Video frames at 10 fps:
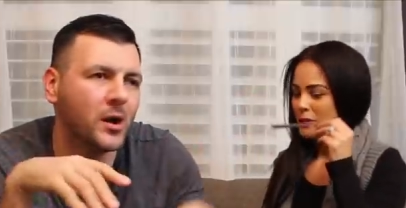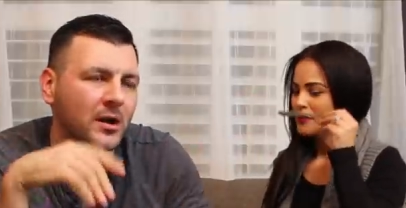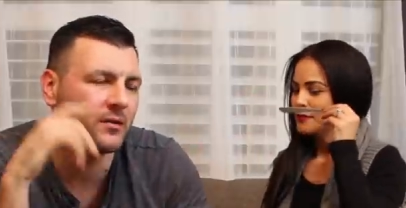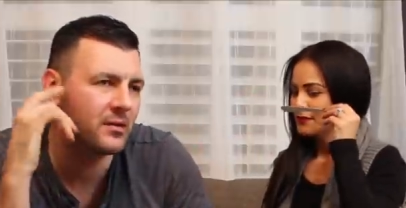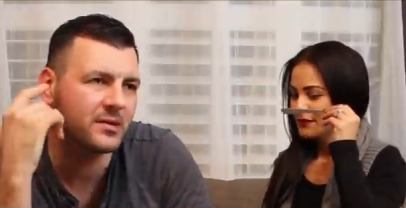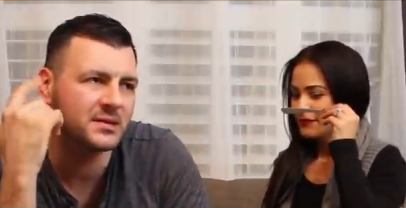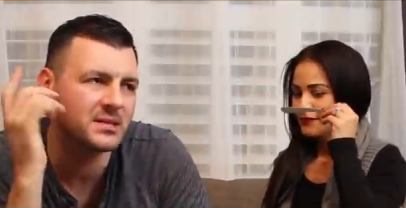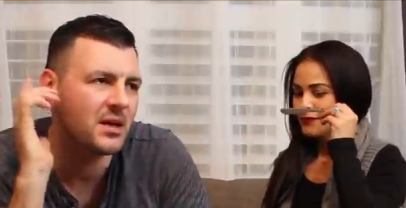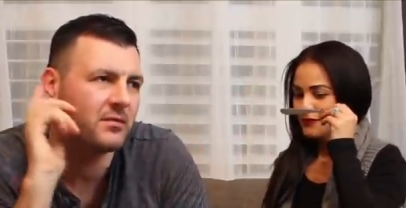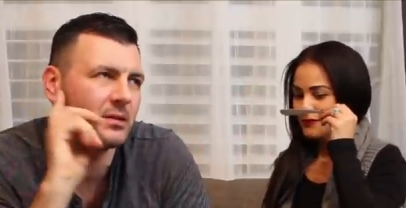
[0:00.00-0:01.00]
Speaker 1: one out of the
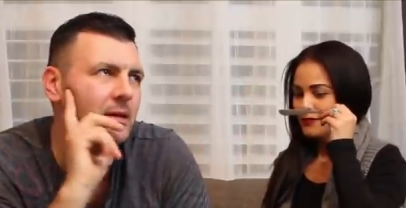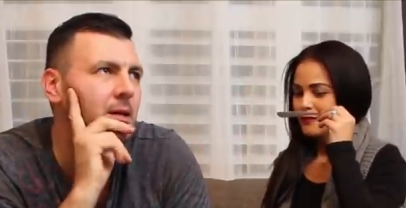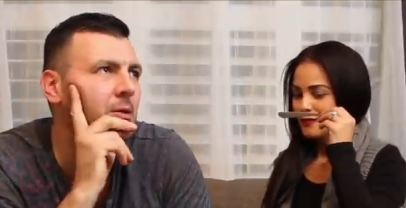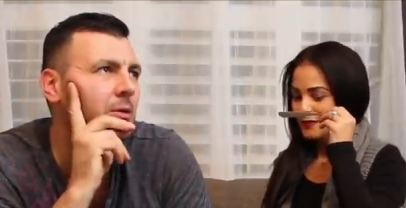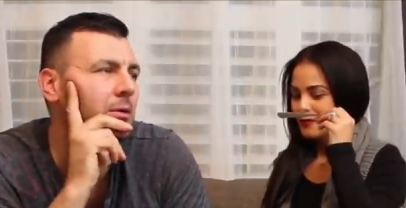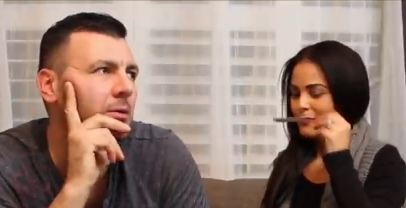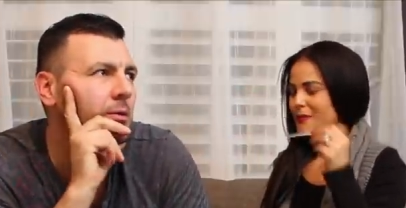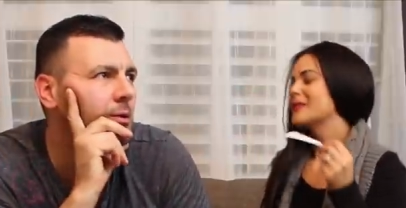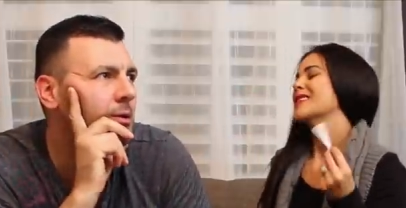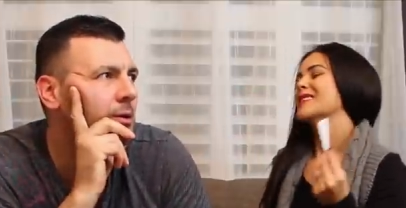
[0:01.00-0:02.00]
seventy or.
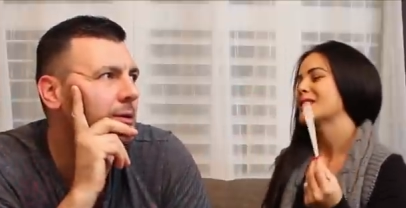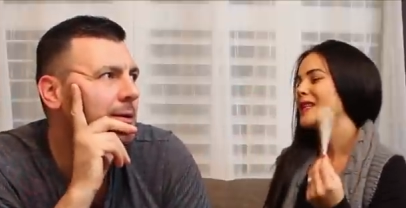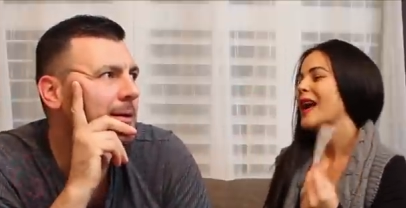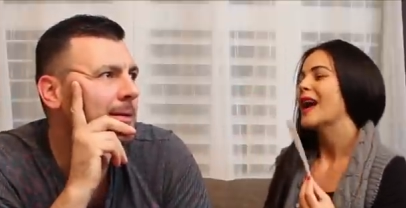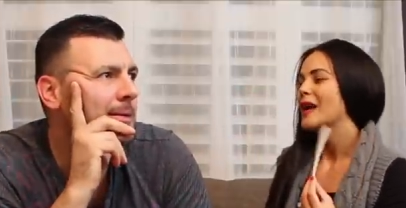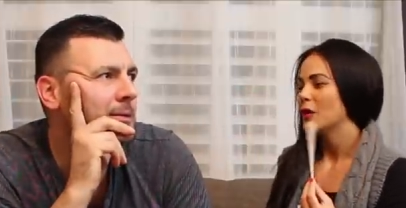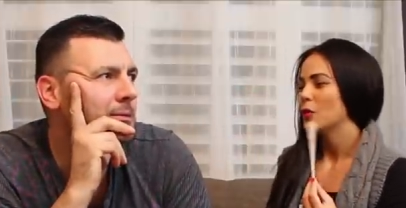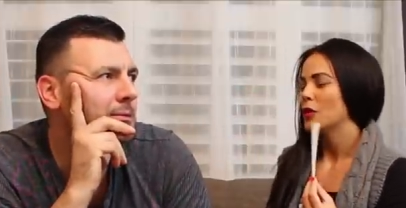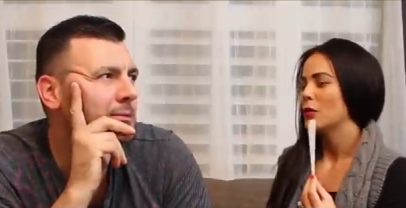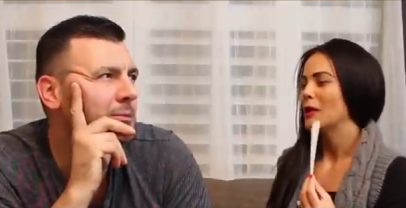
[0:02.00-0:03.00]
Speaker 2: This is kind
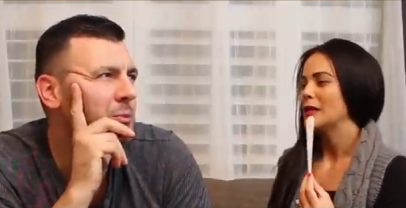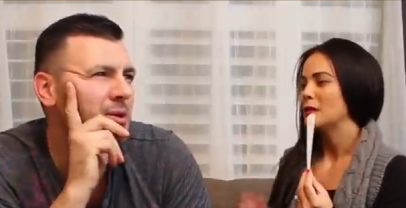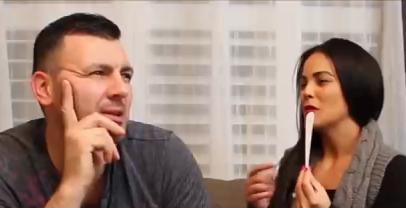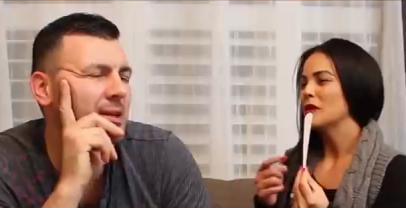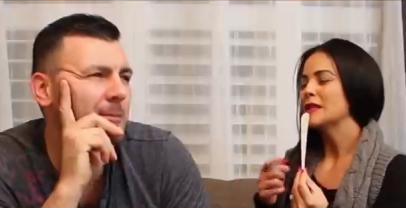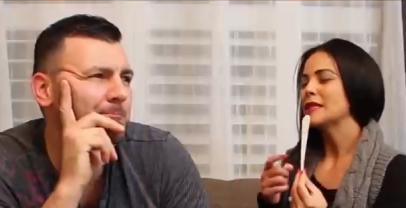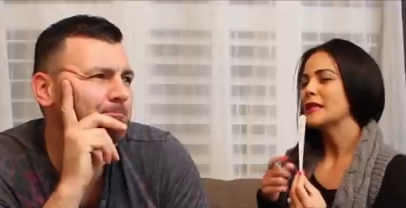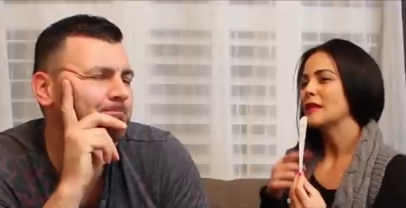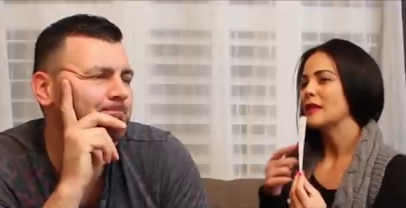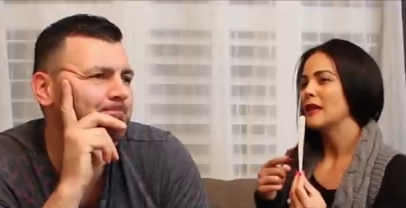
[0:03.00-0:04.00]
of what it reminds really? me. Really. This,
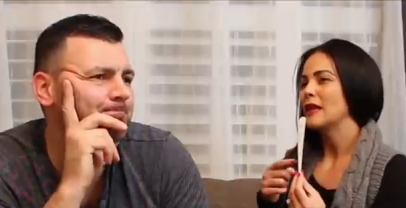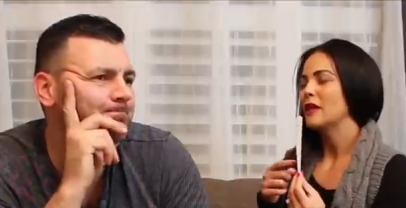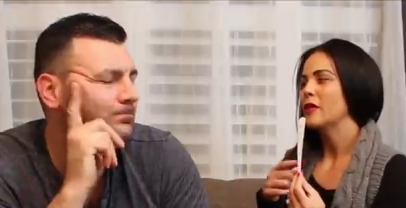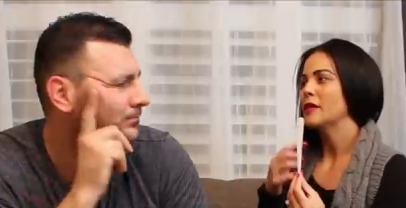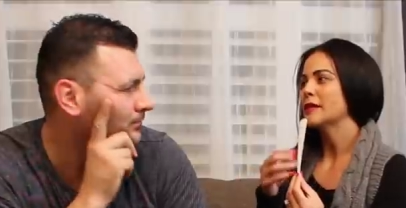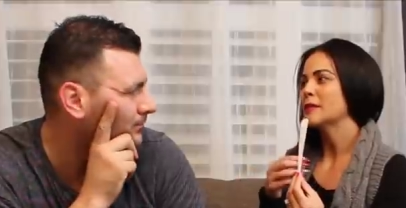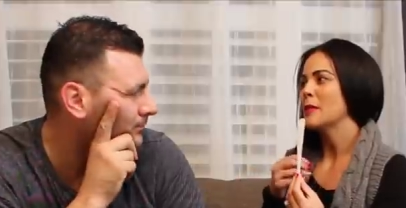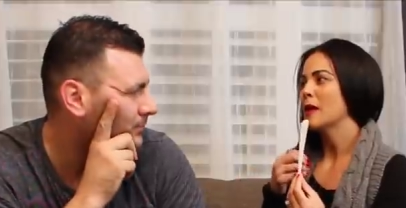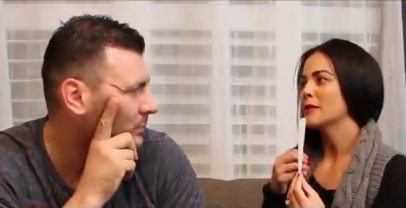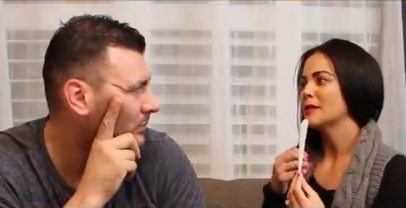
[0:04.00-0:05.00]
mm. this
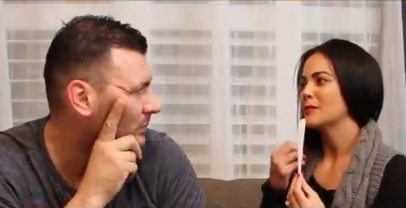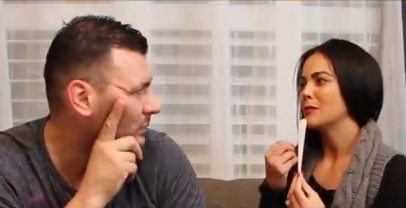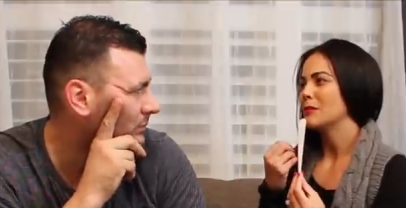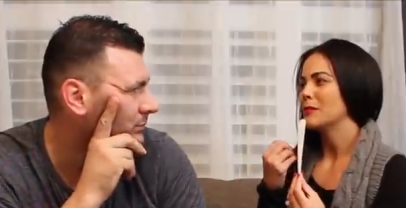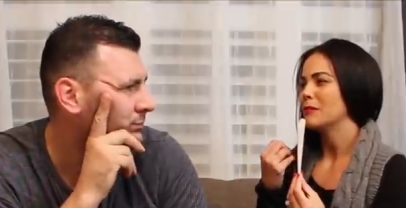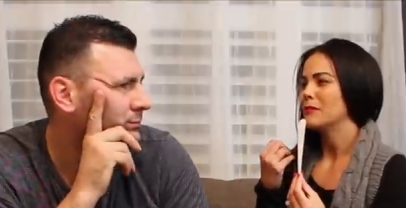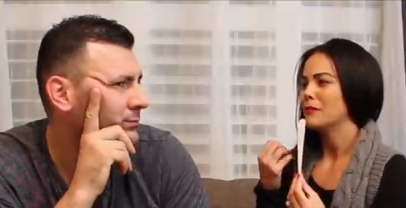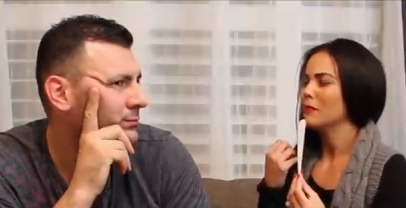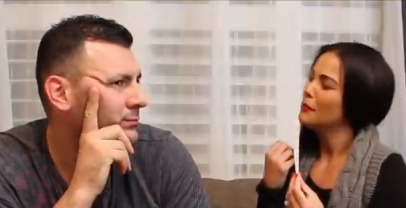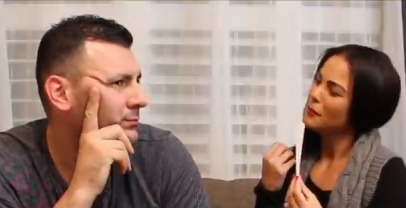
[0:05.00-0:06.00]
smells.
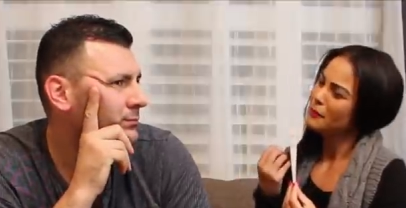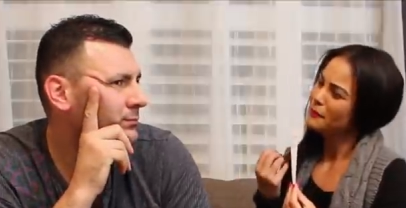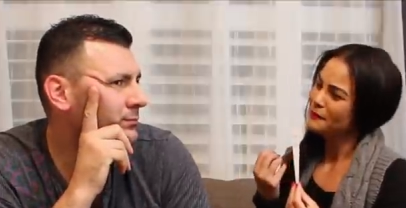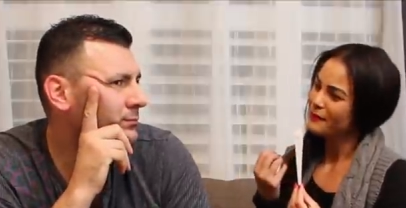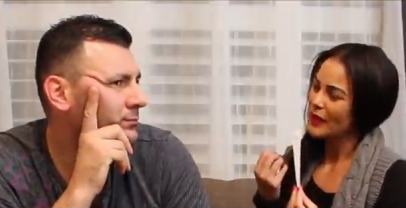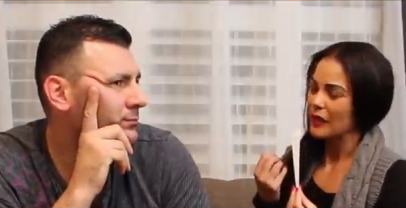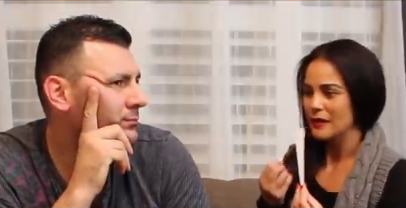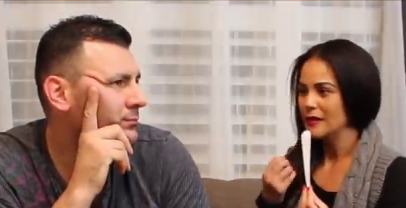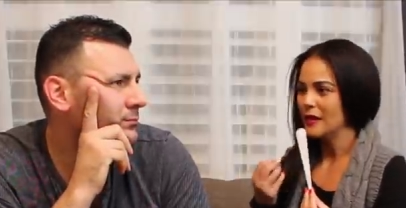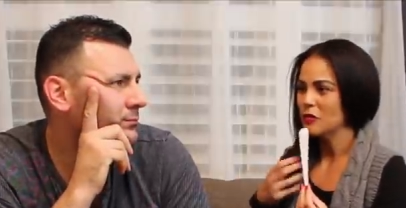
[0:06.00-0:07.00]
Mm,
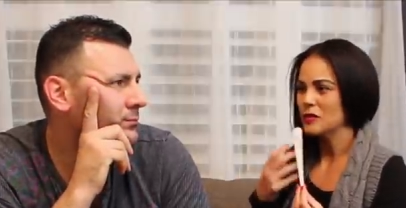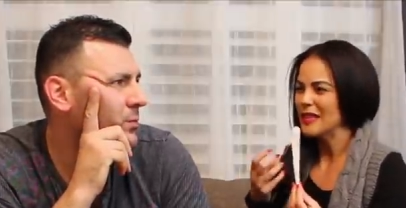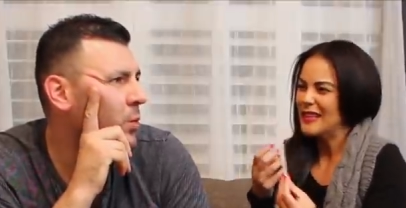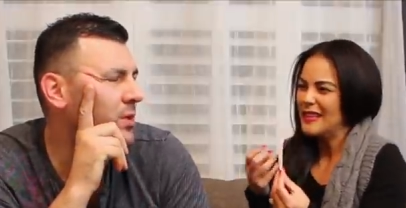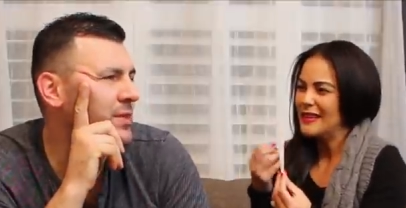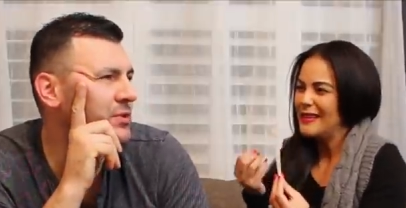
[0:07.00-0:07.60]
like there's a well